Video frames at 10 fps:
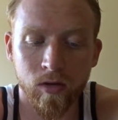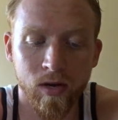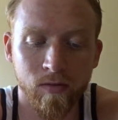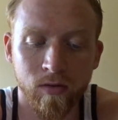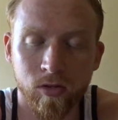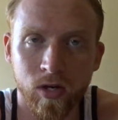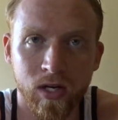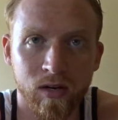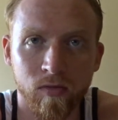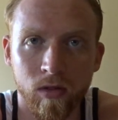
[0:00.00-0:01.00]
You have to try
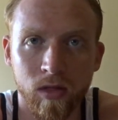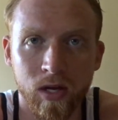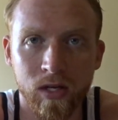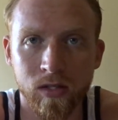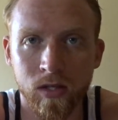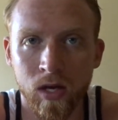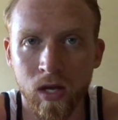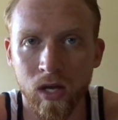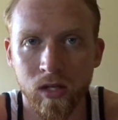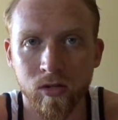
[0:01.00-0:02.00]
different things
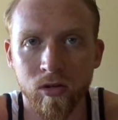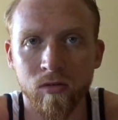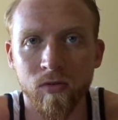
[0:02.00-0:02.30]
until you